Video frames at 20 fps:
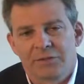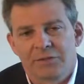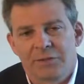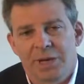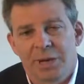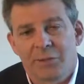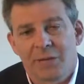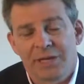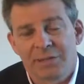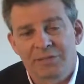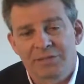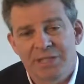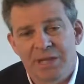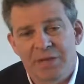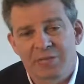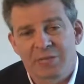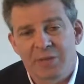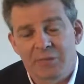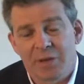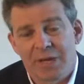So hi, my name is
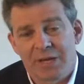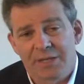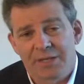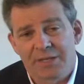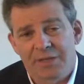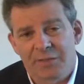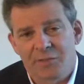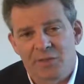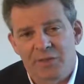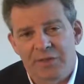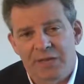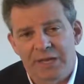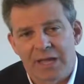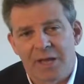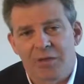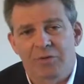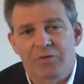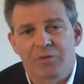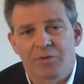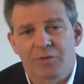Kevin Modis. I'm with the
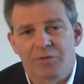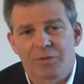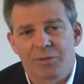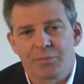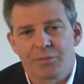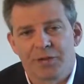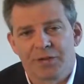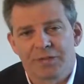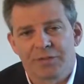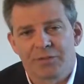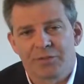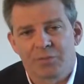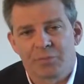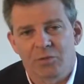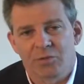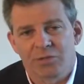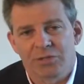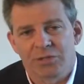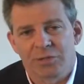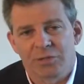California Brain
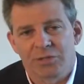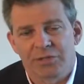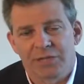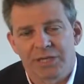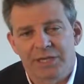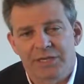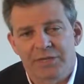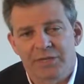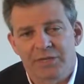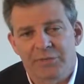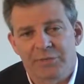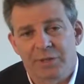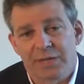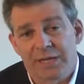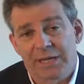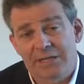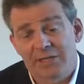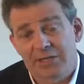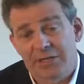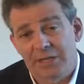Tumor Association, but
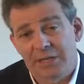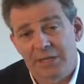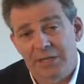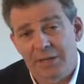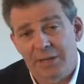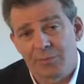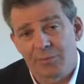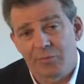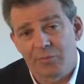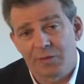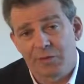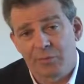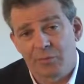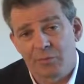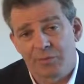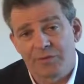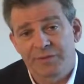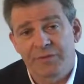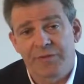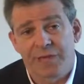actually collaborate
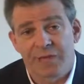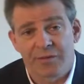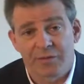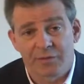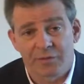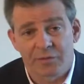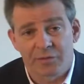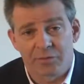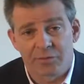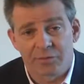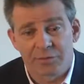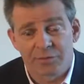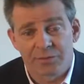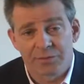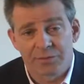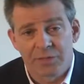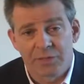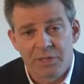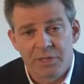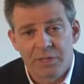with 10 other
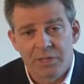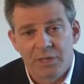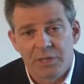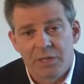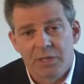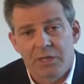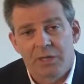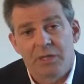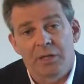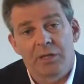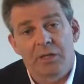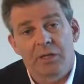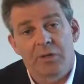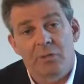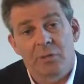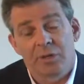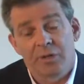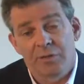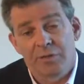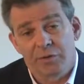groups.
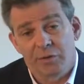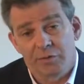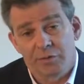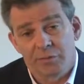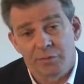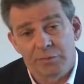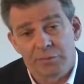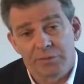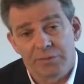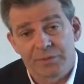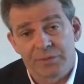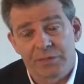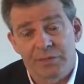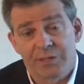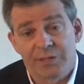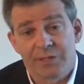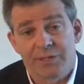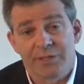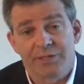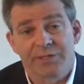One of the groups
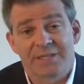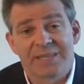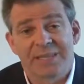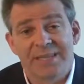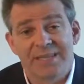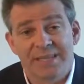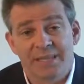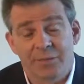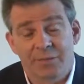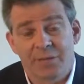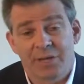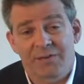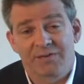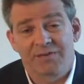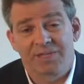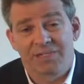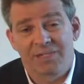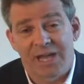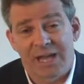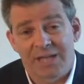is
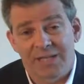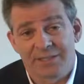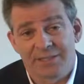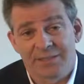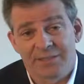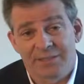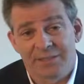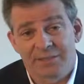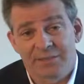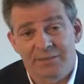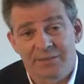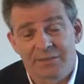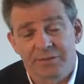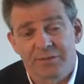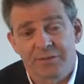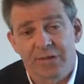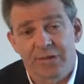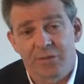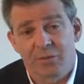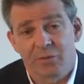
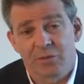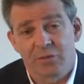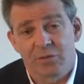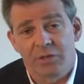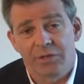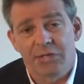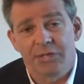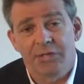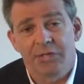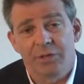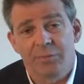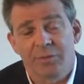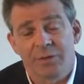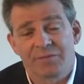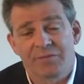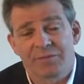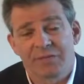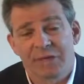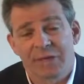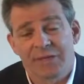emfscientist.org,
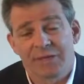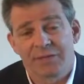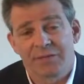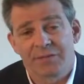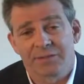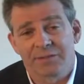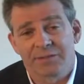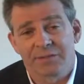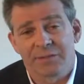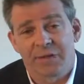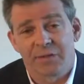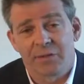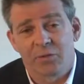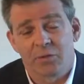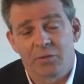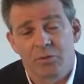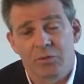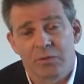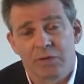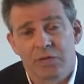
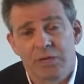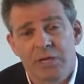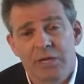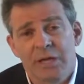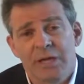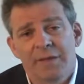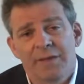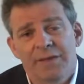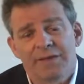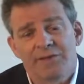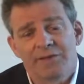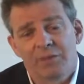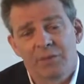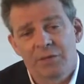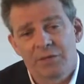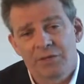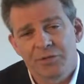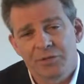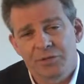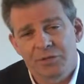emfscientist.org. That's
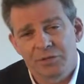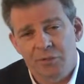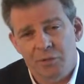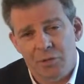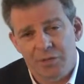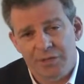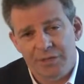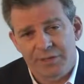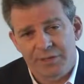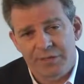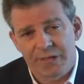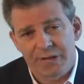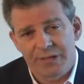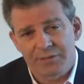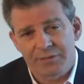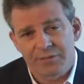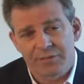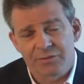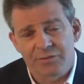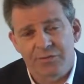220
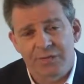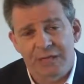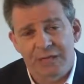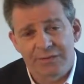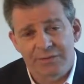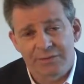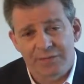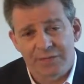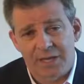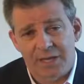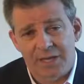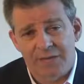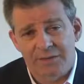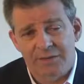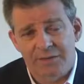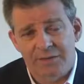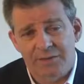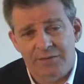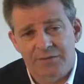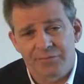doctors and
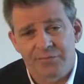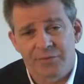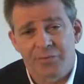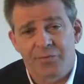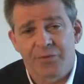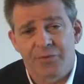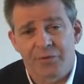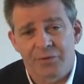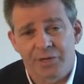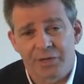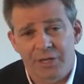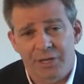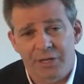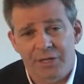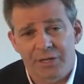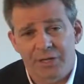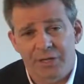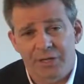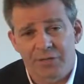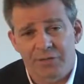scientists from
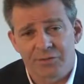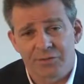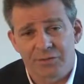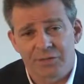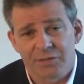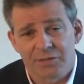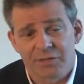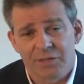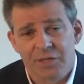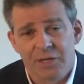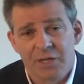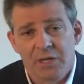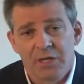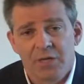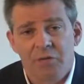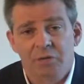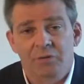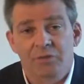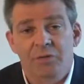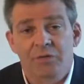39 countries
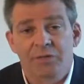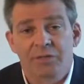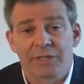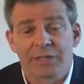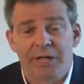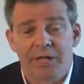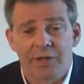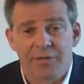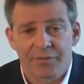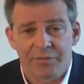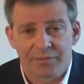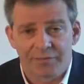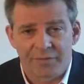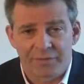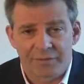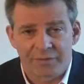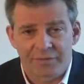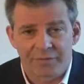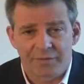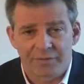who have looked at health
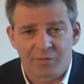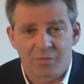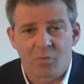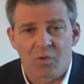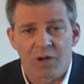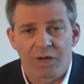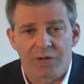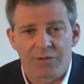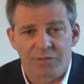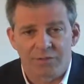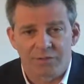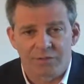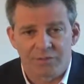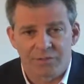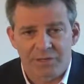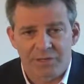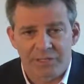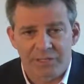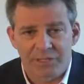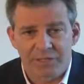effects from wireless
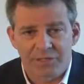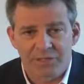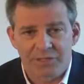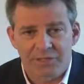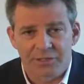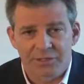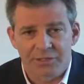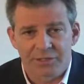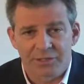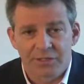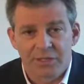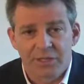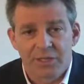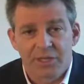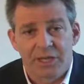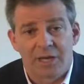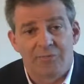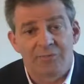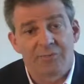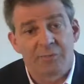radiation.
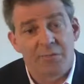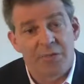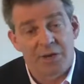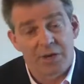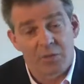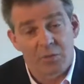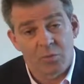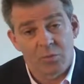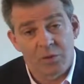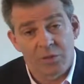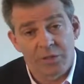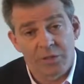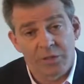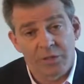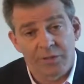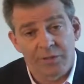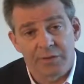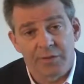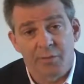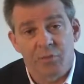And from their work
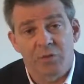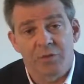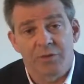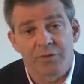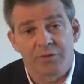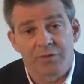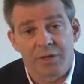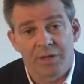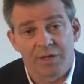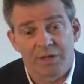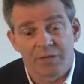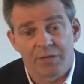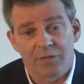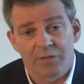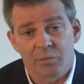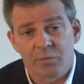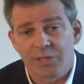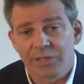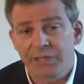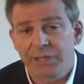and the work of
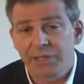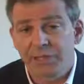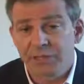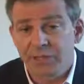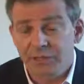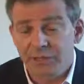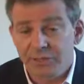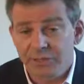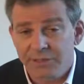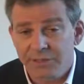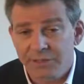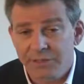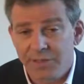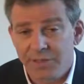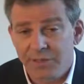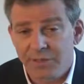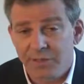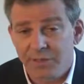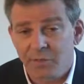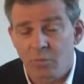others, we can clearly
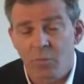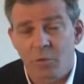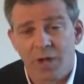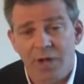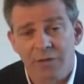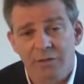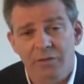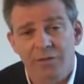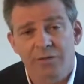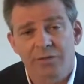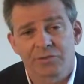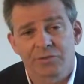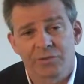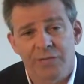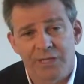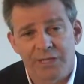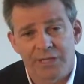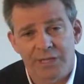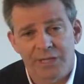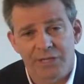say that wireless
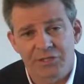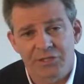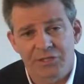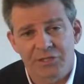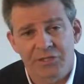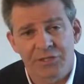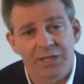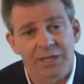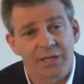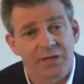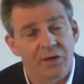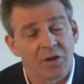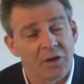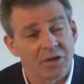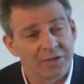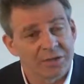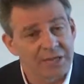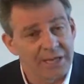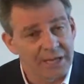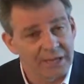radiation can
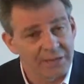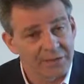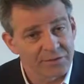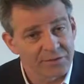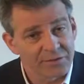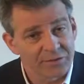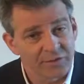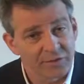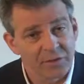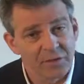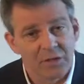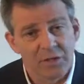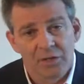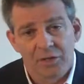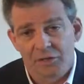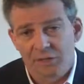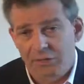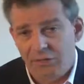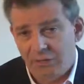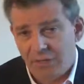cause cancer,
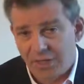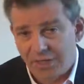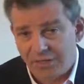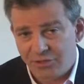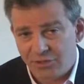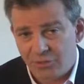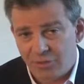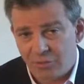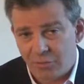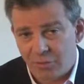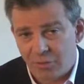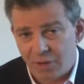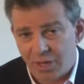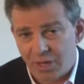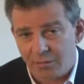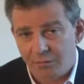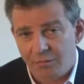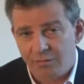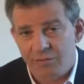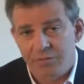neurological
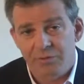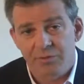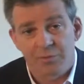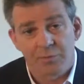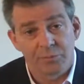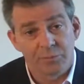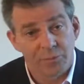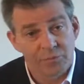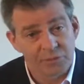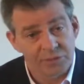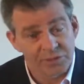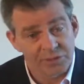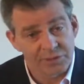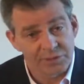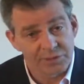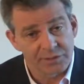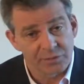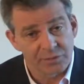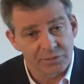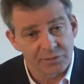problems, immune
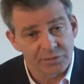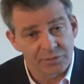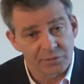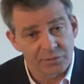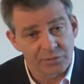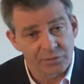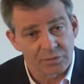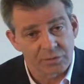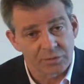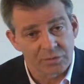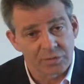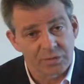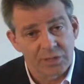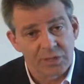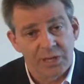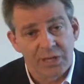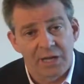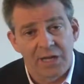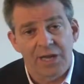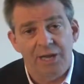system disorders,
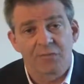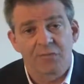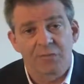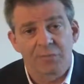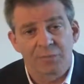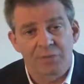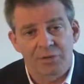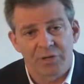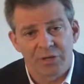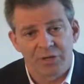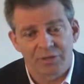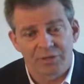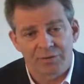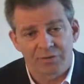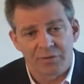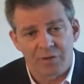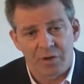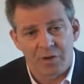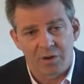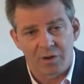and
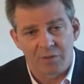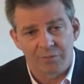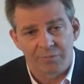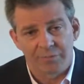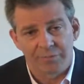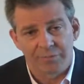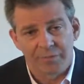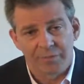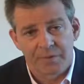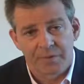reproductive harm.